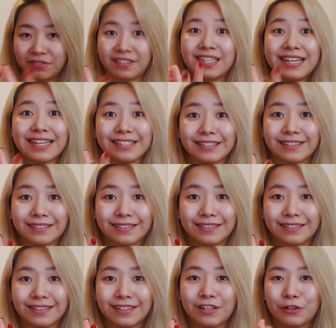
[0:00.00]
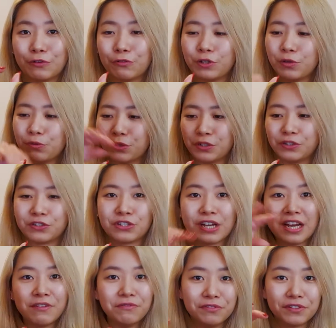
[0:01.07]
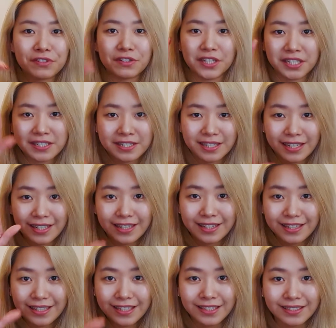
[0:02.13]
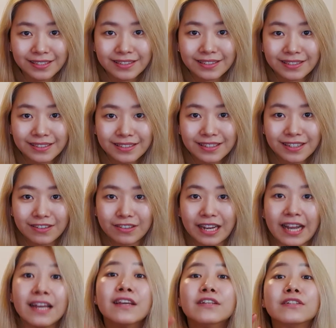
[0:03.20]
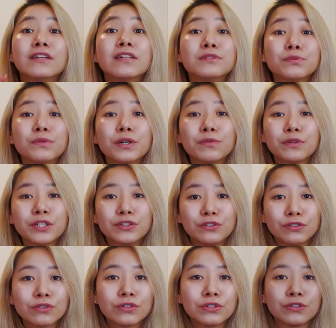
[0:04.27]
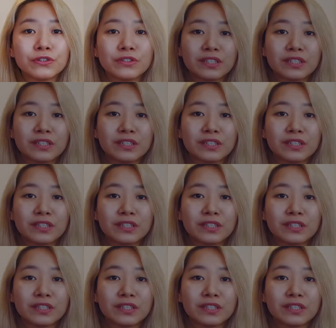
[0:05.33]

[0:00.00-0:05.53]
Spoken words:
this. We want to emphasize this, okay? That's why we do use